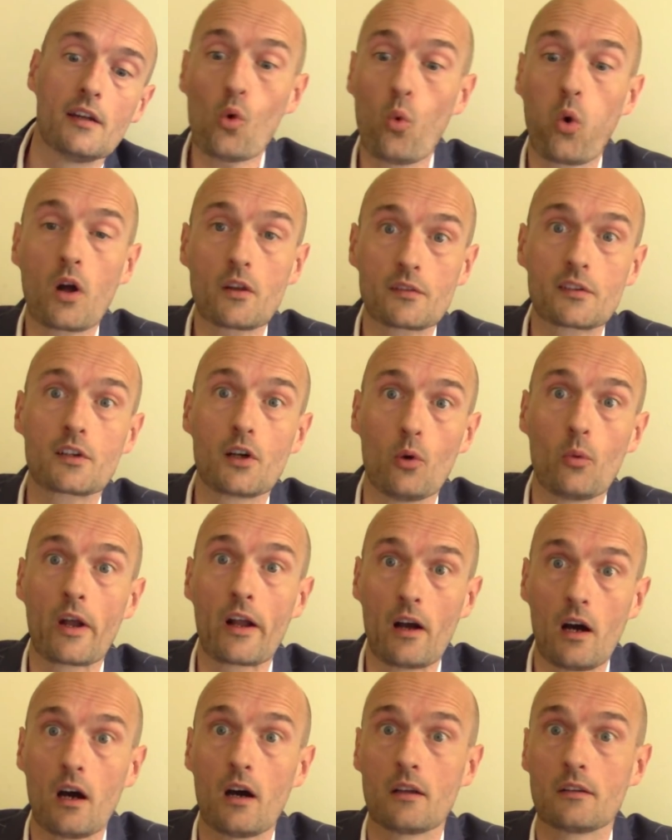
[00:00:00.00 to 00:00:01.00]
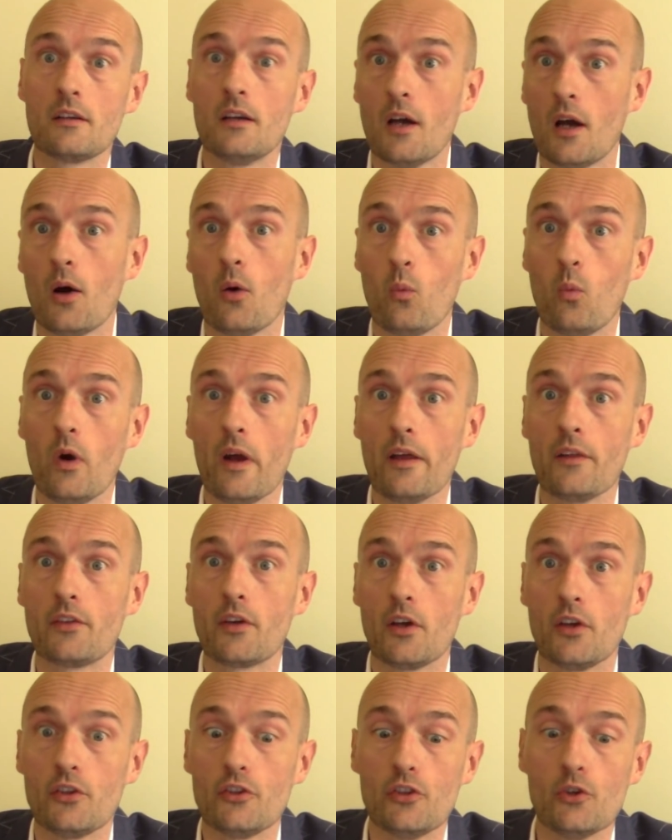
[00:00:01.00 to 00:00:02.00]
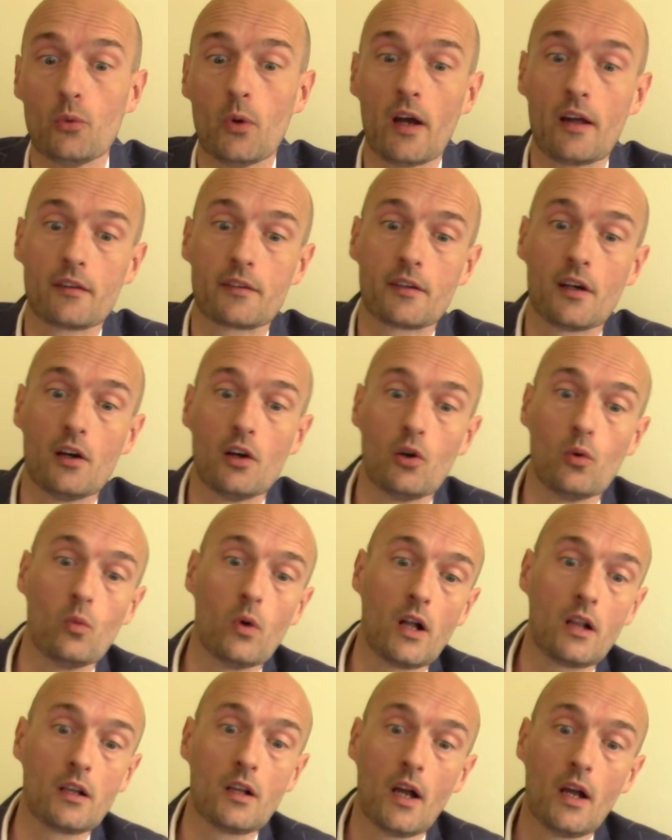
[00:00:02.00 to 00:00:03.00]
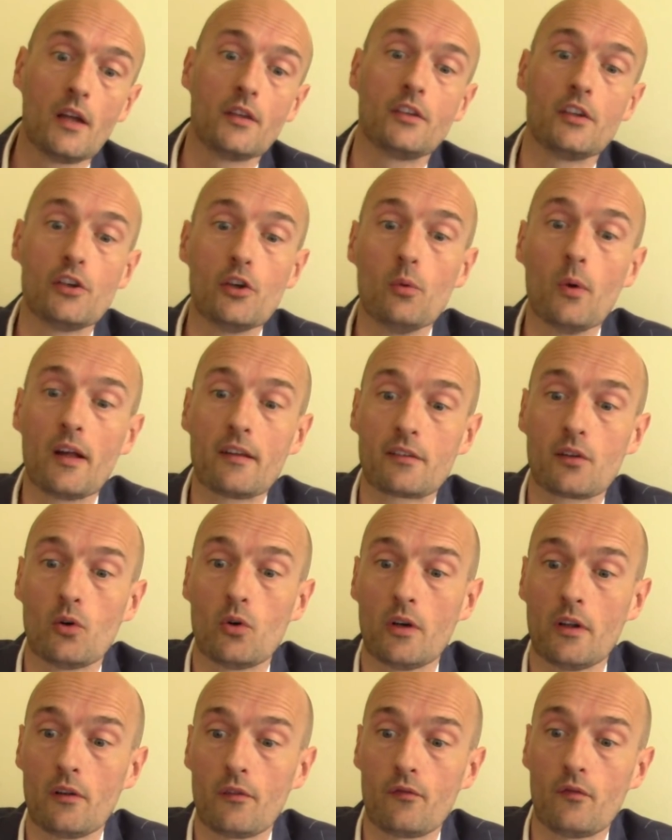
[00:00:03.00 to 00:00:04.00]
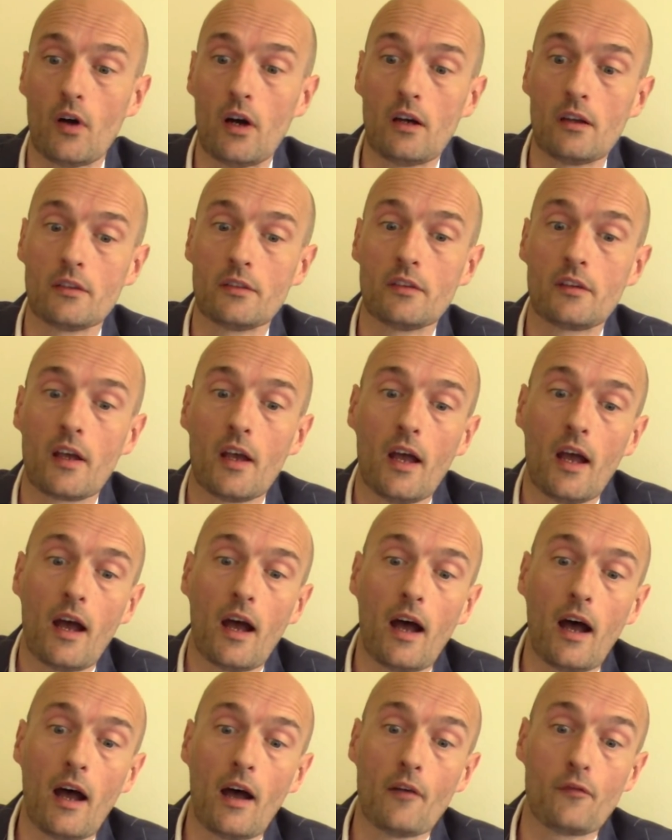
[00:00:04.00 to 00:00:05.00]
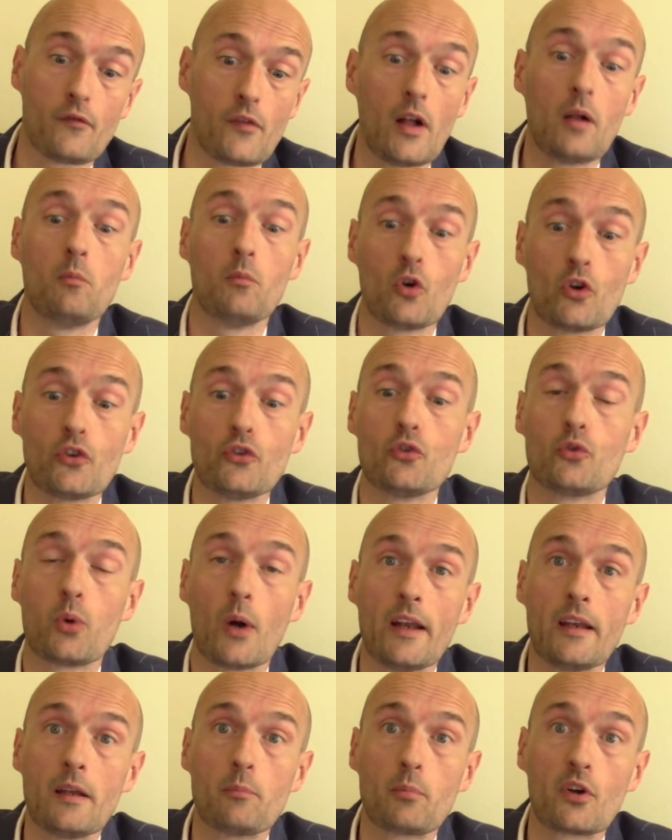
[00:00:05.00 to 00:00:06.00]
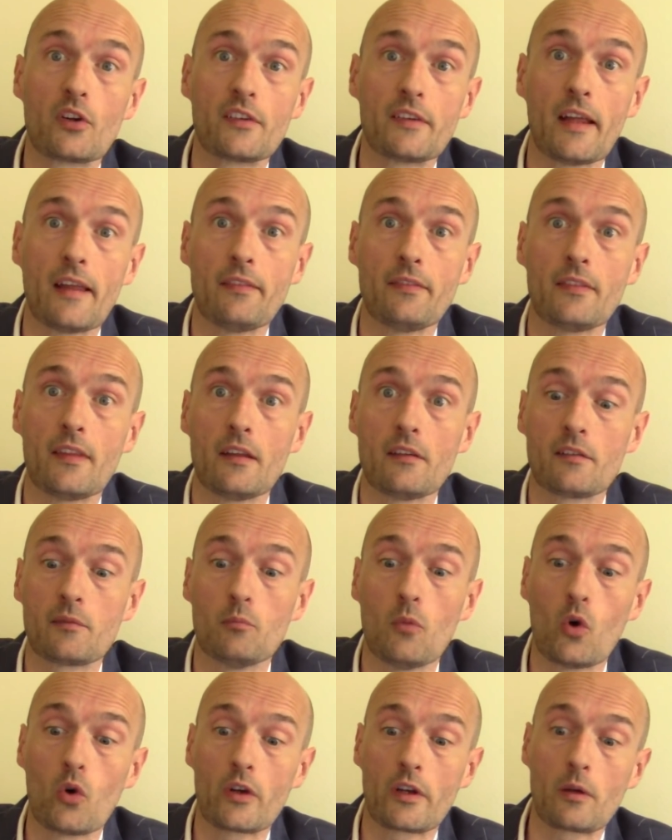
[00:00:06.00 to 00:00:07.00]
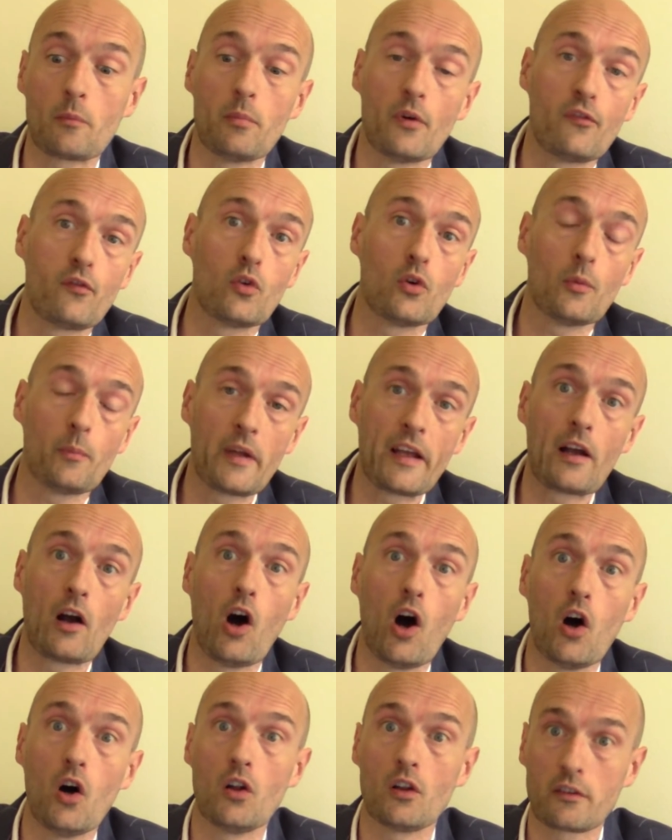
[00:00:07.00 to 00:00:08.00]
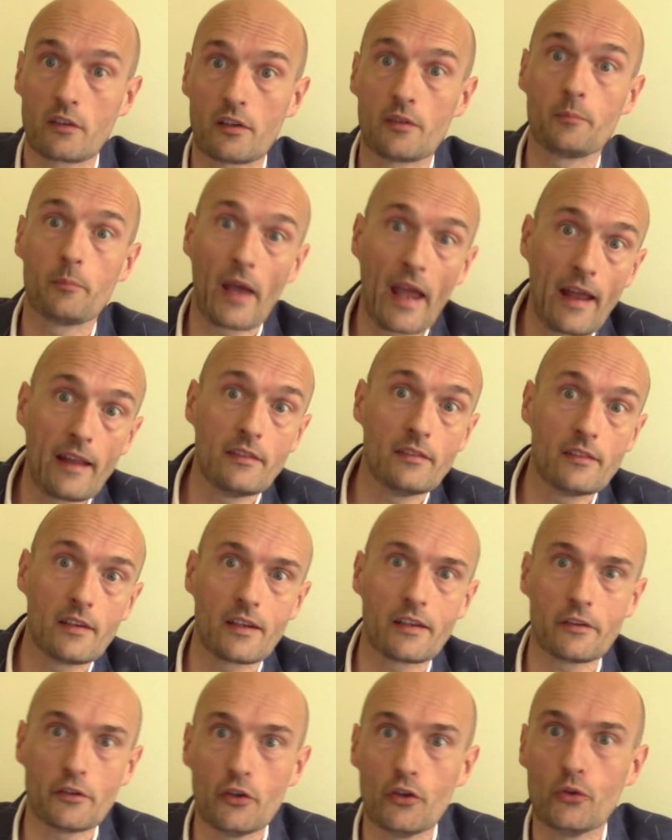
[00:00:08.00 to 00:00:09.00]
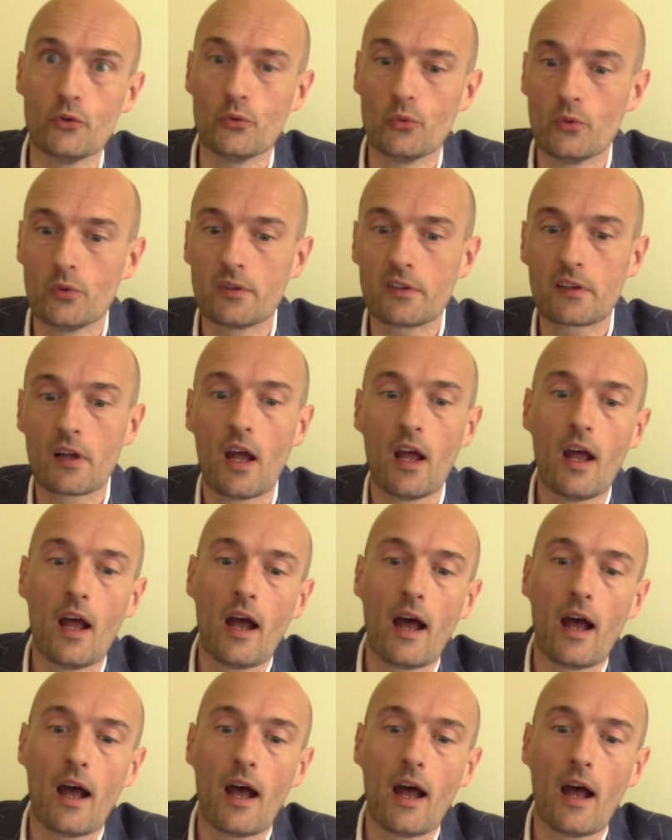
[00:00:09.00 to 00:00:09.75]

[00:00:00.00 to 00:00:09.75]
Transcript: What's going on with USO? Well, the US Oil Fund fell more than 20% this morning before being halted pending news.